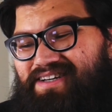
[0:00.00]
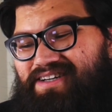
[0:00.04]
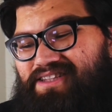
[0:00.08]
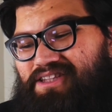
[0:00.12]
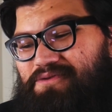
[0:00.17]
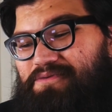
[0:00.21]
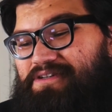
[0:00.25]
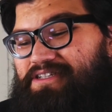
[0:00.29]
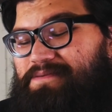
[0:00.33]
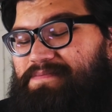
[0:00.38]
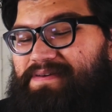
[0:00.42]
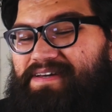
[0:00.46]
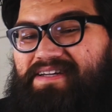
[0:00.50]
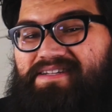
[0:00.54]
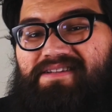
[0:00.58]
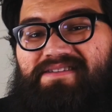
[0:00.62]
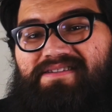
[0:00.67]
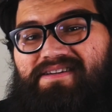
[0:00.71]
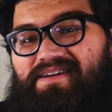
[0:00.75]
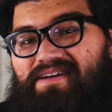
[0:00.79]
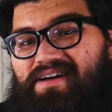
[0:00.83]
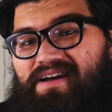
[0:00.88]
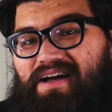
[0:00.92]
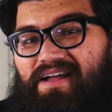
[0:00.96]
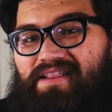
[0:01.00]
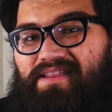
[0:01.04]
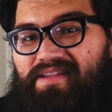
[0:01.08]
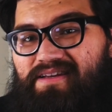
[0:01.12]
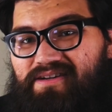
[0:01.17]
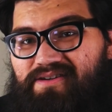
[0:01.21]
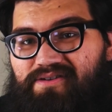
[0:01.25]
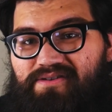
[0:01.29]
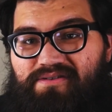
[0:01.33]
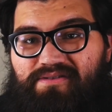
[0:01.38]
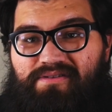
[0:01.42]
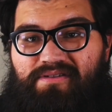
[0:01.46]
The reason being is it's a
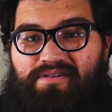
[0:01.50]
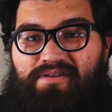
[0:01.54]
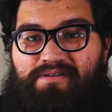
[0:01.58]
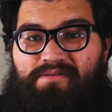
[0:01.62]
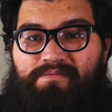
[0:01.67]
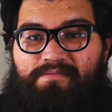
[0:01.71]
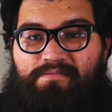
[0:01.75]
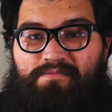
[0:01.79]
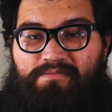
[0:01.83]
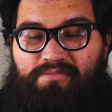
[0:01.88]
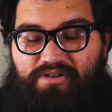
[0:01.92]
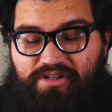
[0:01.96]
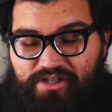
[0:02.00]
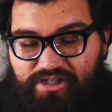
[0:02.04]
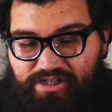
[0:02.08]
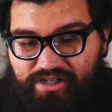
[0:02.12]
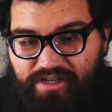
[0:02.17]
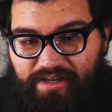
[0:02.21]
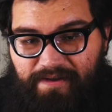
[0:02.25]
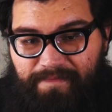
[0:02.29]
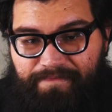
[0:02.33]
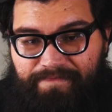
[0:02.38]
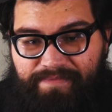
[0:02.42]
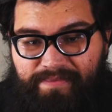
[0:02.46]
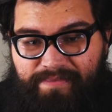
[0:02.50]
little mushy.